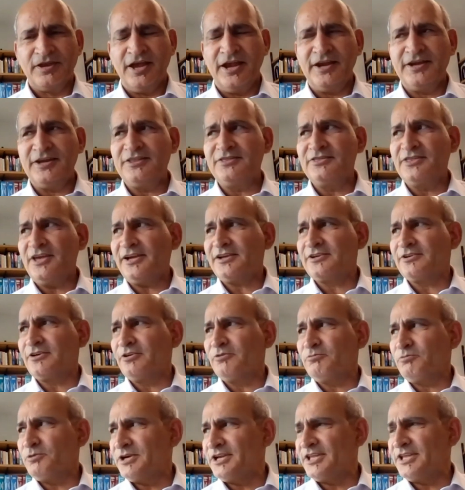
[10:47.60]
And in that
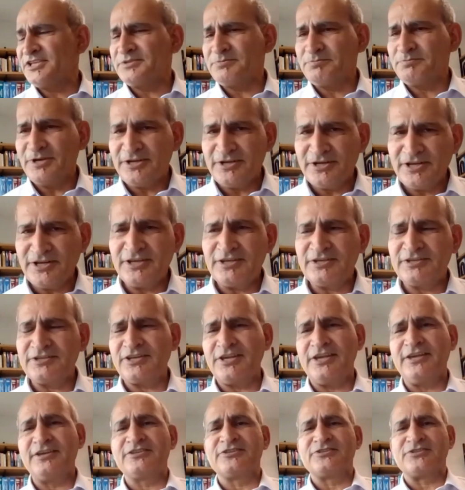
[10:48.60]
confidence
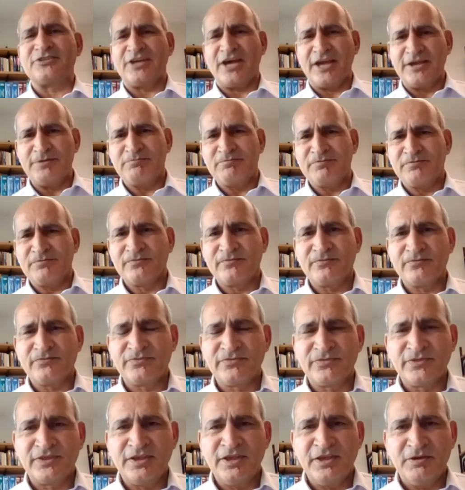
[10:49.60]
building takes time
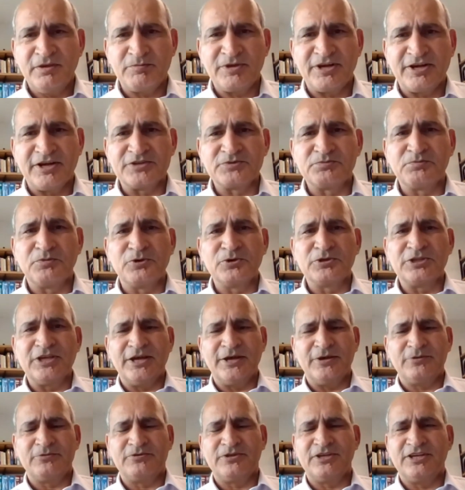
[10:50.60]
because both
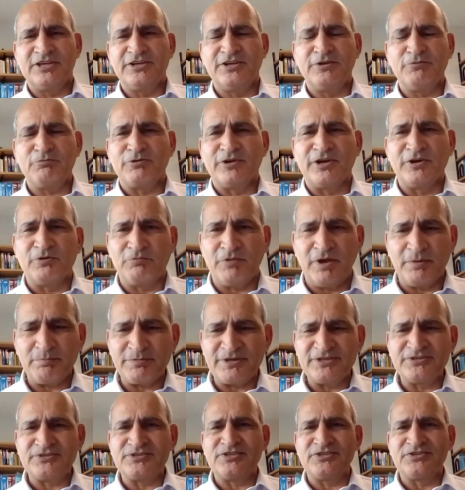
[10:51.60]
have the different
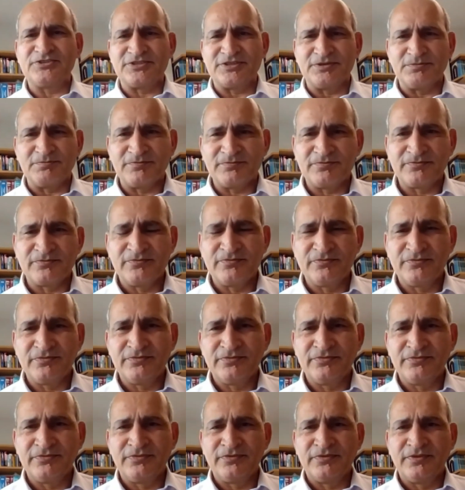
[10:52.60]
weapon system.
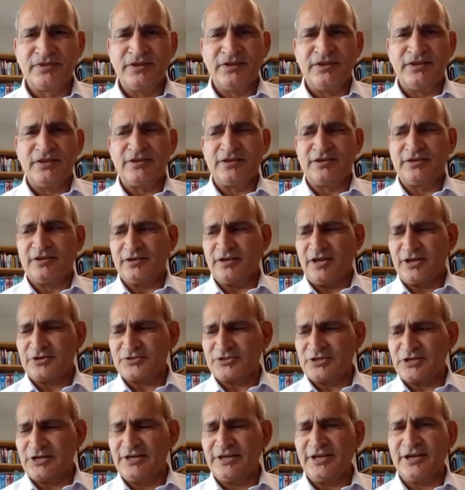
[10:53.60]

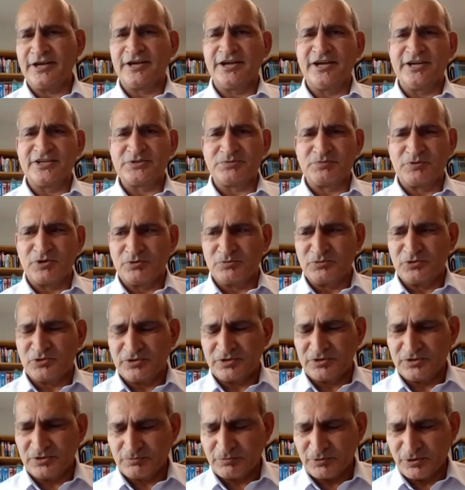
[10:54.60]
Australia gets from
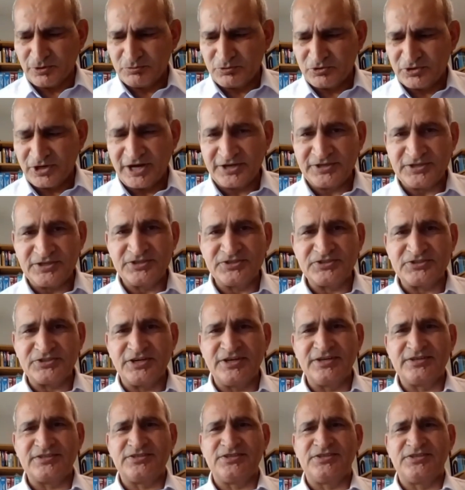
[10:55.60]
United
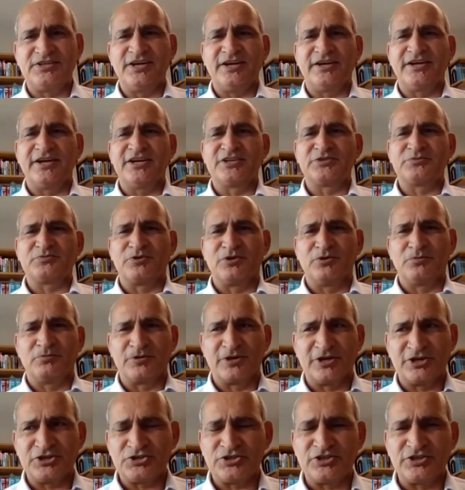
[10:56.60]
States, India gets
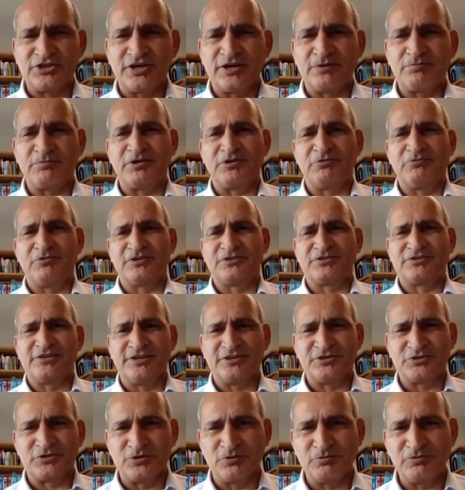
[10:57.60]
from Russia,
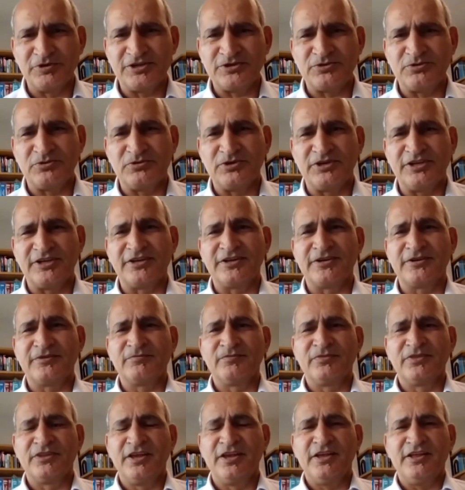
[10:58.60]
previously Soviet
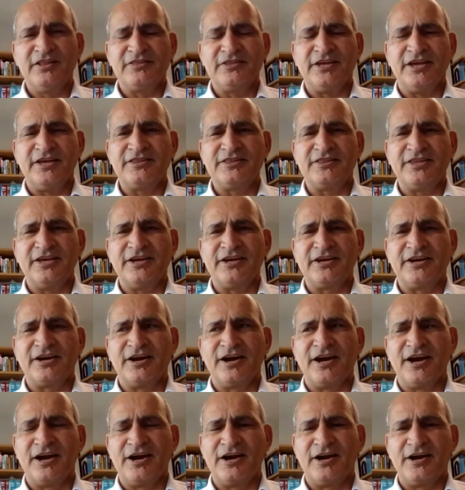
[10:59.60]
Union. Then there
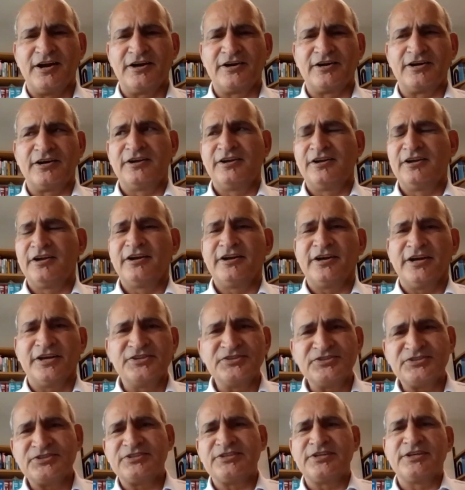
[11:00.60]
are
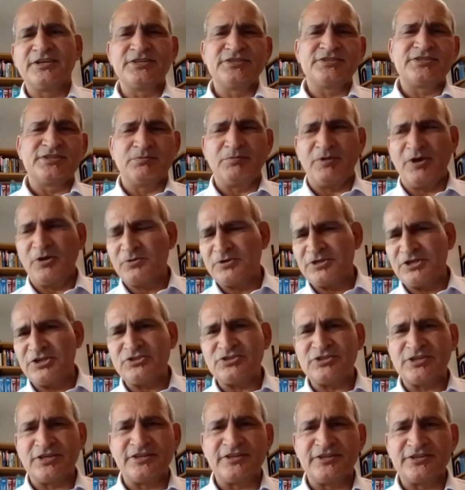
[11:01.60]
concerns about
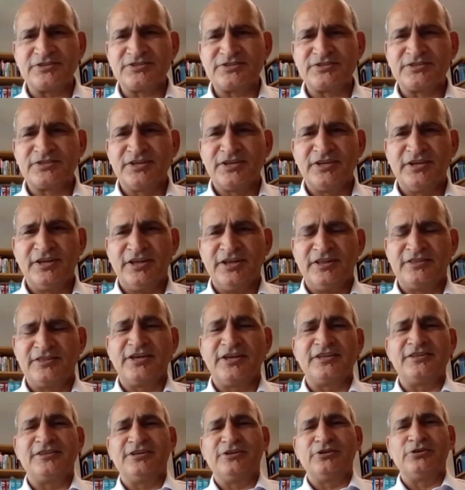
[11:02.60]
each other's,
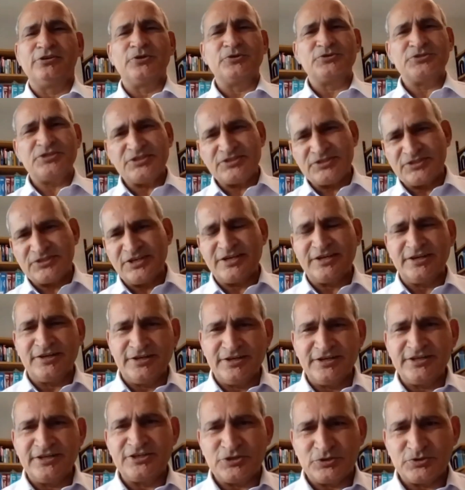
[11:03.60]
then the
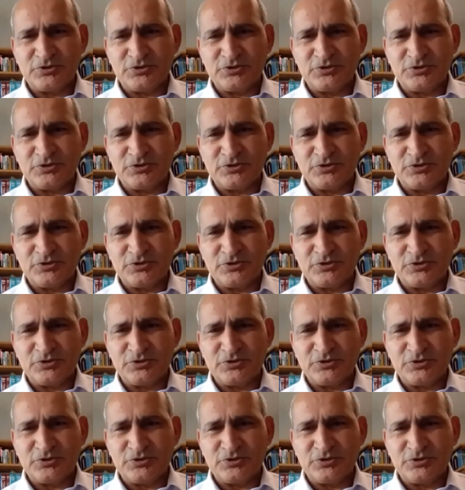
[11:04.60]
logistical